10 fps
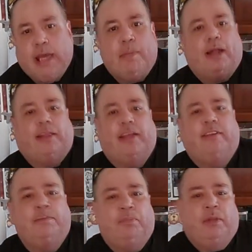about
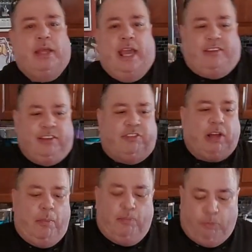this is
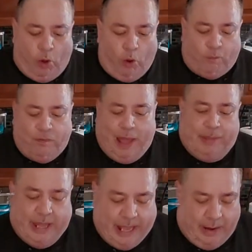something the whole family
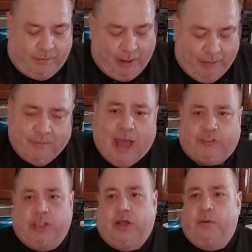can get involved. I've
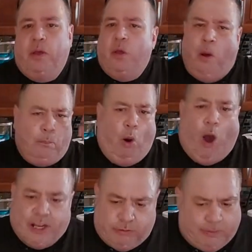actually done
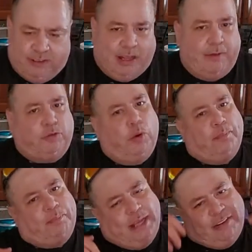parties with this. I've
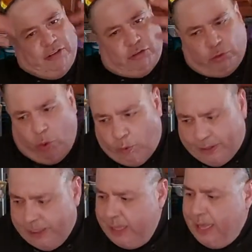taught kids at school,
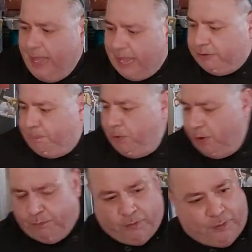and it's a
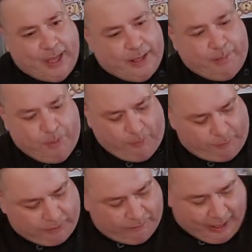beautiful thing and a
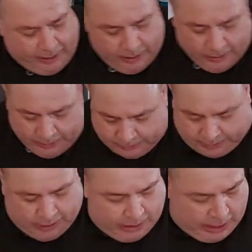beautiful event.
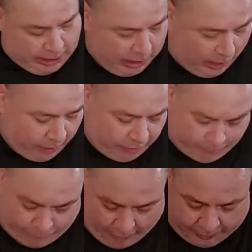You know, it's just
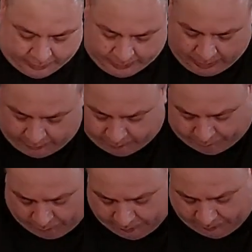fun. You know, it's a
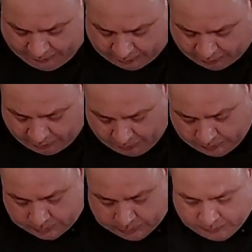fun thing to do.
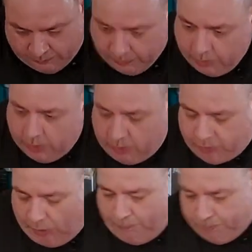
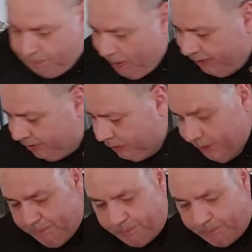So, basically,